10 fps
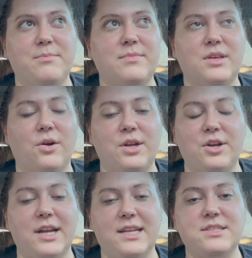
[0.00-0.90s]
go
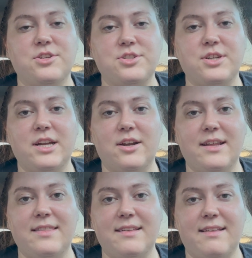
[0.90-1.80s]
under any surgery or
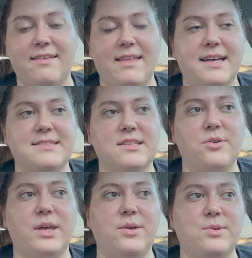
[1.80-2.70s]
anything like that.
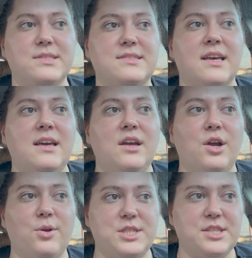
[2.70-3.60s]
So he was
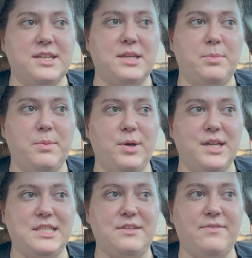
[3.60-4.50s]
originally going to be put
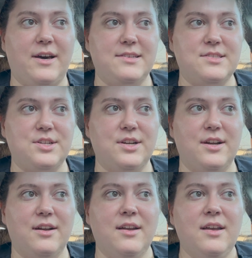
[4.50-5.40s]
into
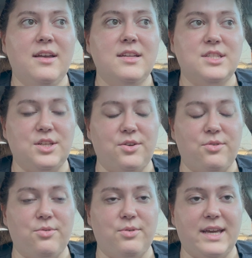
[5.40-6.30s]
foster
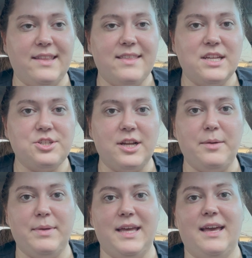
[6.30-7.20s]
to get that
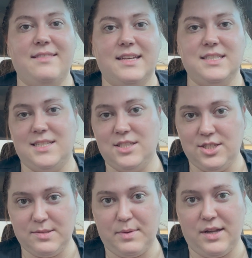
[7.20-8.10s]
treatment and then to
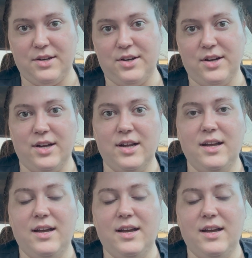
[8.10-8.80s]
just monitor